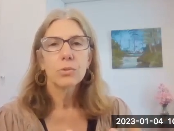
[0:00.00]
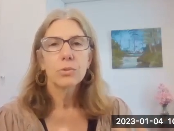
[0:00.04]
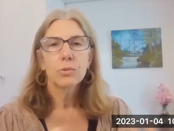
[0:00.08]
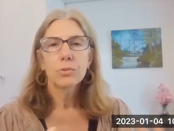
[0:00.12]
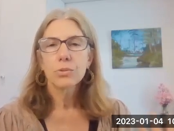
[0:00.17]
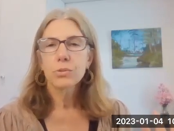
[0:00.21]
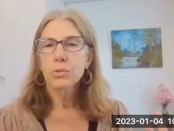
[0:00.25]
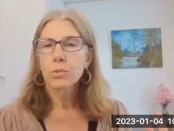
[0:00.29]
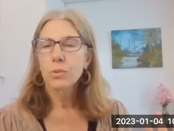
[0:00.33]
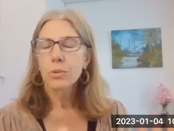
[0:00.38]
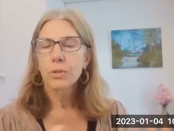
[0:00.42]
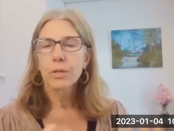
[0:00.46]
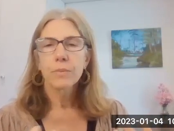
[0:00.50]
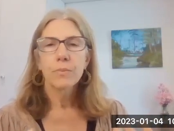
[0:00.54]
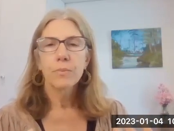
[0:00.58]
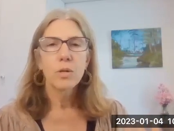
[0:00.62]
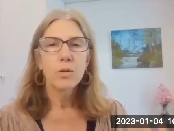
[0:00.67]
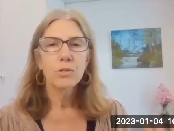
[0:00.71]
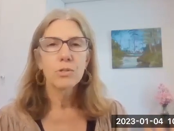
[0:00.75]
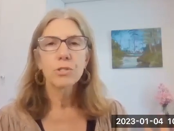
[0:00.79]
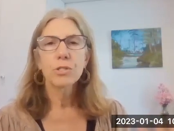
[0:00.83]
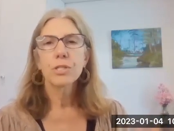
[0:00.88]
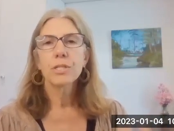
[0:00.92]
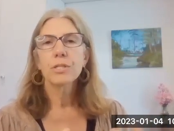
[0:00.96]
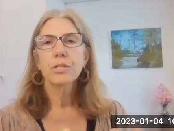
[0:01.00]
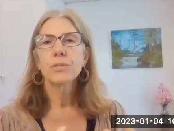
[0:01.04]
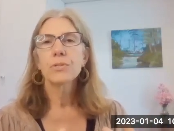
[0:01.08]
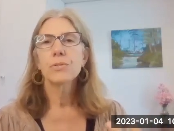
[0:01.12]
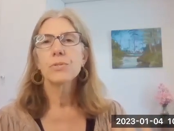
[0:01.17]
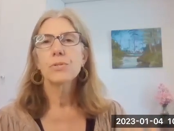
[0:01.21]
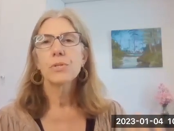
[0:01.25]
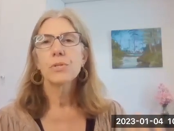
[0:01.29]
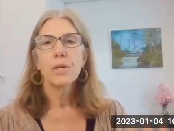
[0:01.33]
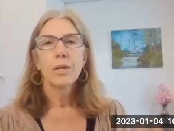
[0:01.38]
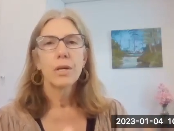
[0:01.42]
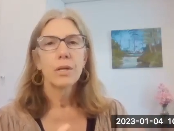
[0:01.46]
stored
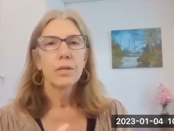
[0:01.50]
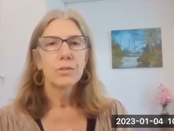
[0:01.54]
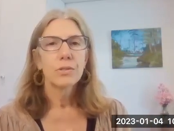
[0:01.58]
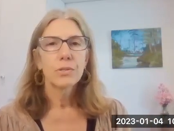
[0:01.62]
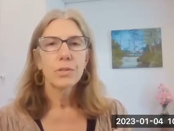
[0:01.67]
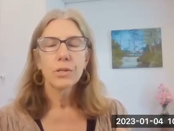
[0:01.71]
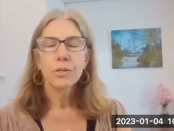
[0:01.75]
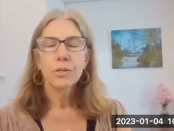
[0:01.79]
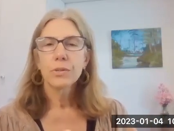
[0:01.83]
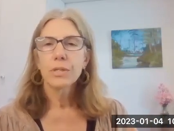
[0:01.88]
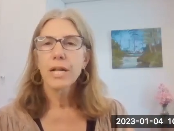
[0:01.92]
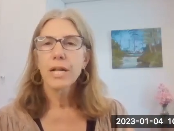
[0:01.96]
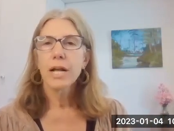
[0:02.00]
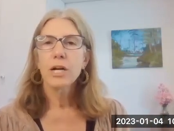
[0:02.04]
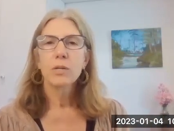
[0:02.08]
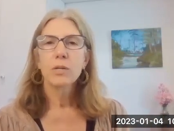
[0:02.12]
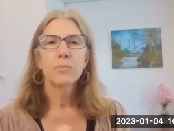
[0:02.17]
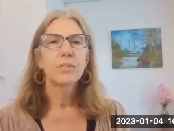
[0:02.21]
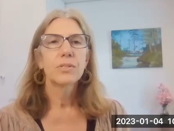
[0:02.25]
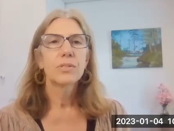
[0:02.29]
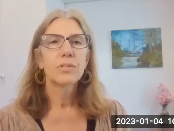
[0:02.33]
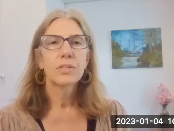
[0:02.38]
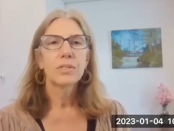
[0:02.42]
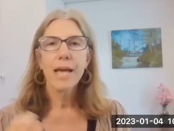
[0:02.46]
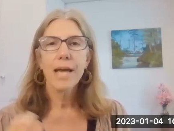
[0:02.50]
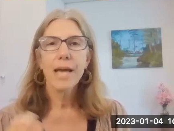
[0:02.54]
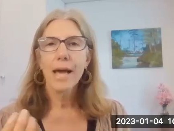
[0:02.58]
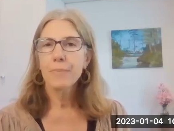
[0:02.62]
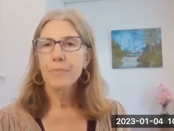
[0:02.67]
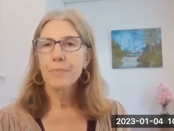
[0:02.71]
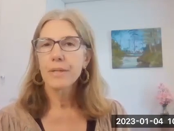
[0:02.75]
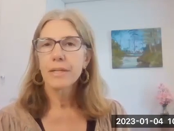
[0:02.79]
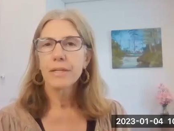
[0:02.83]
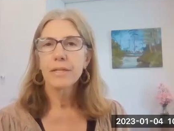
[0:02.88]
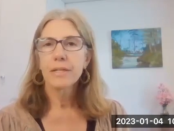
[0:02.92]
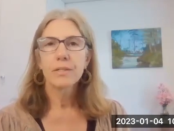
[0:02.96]
emotions. So it helps tap
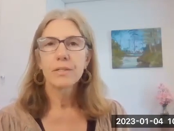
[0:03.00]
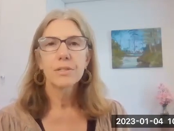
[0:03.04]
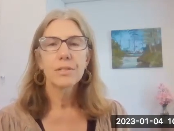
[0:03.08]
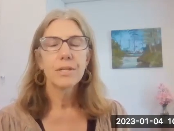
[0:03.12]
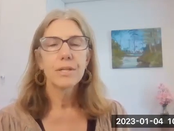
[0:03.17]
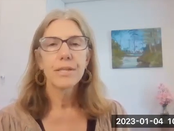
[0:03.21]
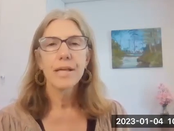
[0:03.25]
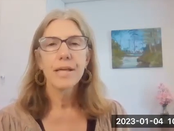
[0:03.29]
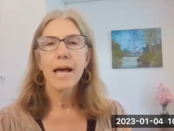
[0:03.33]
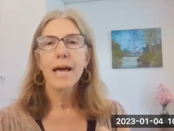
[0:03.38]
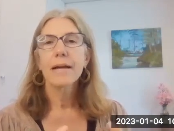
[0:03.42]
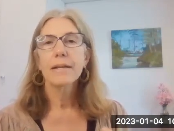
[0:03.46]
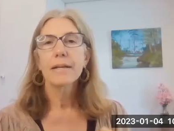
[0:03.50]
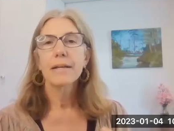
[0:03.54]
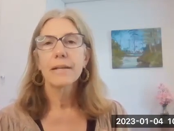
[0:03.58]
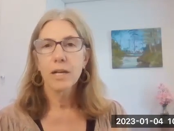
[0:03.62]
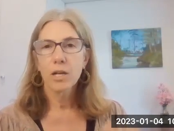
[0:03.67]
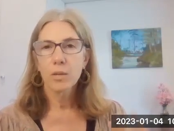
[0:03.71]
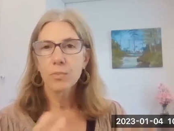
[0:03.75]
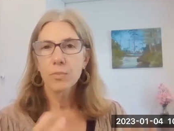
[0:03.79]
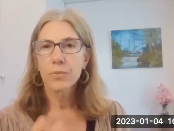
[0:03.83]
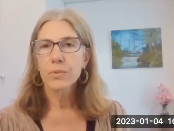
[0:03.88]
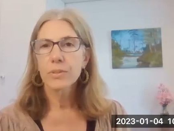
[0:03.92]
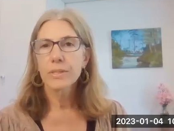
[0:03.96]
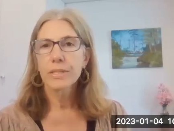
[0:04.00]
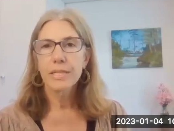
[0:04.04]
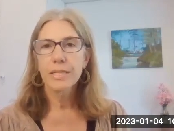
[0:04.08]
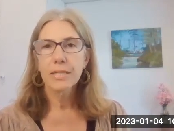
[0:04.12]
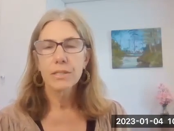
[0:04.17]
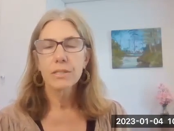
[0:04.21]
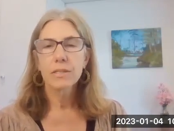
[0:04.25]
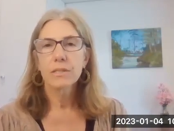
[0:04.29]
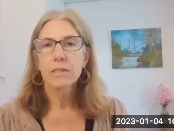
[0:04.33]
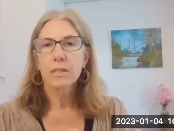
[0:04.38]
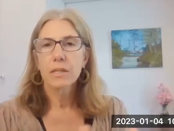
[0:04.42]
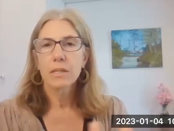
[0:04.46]
into that and helps
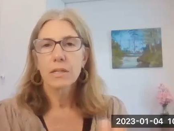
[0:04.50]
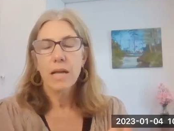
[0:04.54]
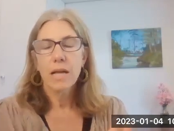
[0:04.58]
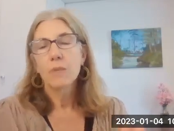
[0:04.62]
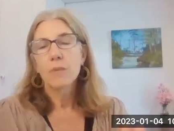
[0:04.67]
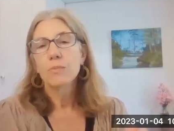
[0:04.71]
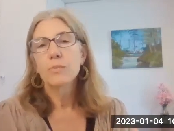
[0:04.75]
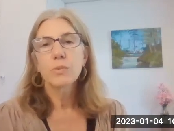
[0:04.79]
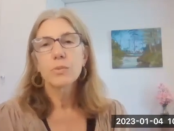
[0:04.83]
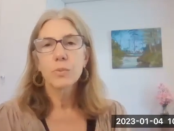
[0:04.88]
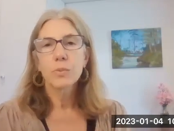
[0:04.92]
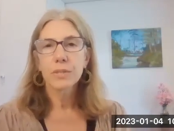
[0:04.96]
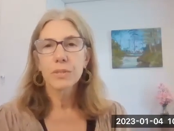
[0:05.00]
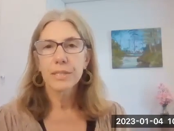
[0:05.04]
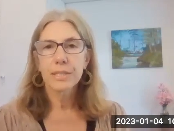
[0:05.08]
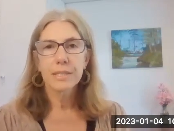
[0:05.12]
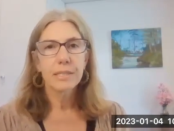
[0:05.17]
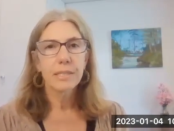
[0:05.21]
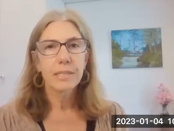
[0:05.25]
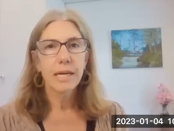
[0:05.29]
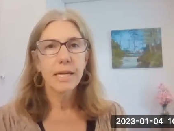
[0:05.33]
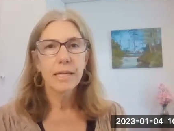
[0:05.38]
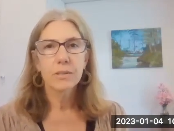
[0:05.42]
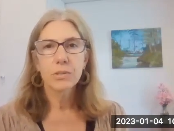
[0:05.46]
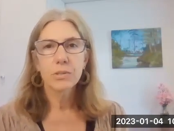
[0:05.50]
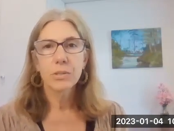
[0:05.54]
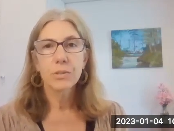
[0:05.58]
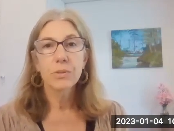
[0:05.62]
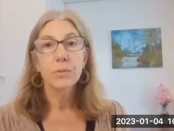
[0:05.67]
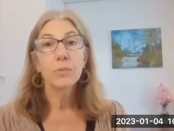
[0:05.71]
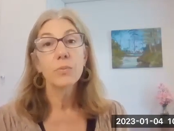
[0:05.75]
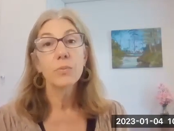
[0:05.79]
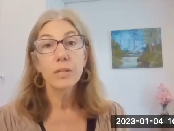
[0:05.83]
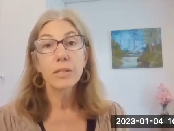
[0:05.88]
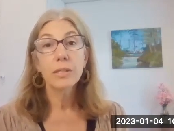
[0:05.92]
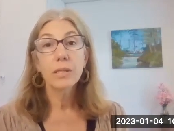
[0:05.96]
release that
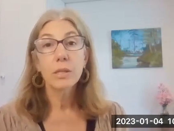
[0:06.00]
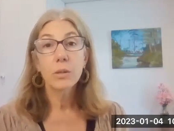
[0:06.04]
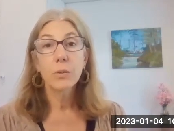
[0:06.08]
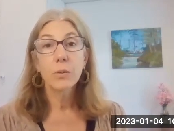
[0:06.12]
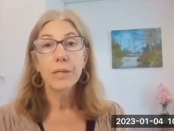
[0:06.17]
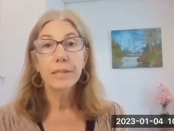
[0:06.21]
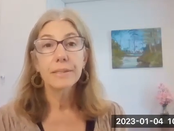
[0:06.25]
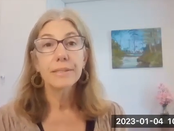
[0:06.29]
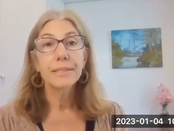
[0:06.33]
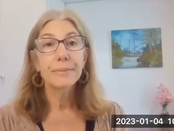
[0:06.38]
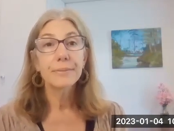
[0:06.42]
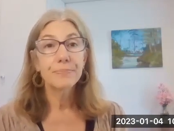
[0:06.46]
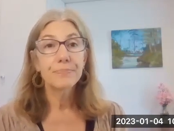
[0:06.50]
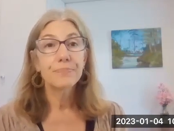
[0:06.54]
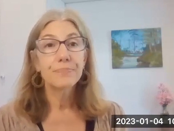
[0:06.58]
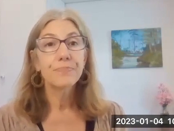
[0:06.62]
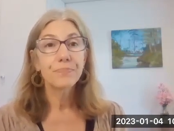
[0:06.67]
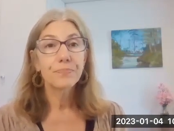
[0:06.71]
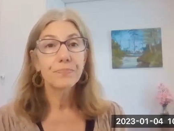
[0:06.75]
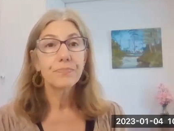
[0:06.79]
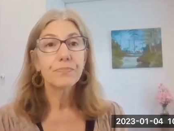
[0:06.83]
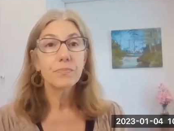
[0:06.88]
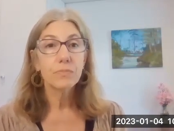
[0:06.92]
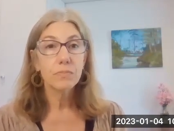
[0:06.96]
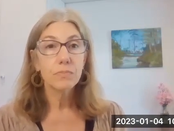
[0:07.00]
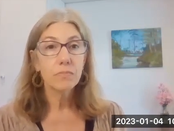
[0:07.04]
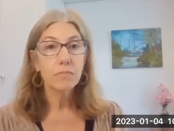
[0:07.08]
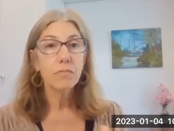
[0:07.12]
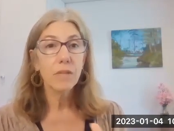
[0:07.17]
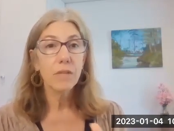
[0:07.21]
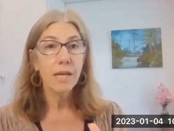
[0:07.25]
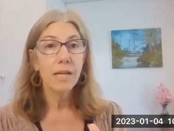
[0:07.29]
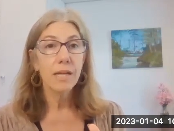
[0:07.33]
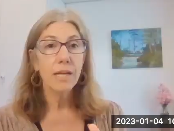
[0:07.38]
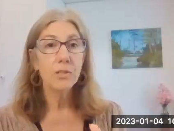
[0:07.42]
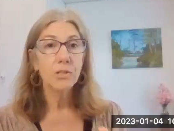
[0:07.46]
too, really quickly,
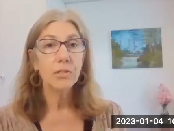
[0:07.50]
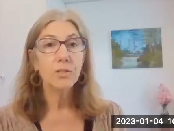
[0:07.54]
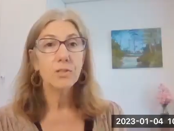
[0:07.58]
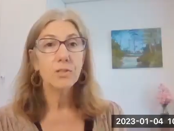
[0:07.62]
as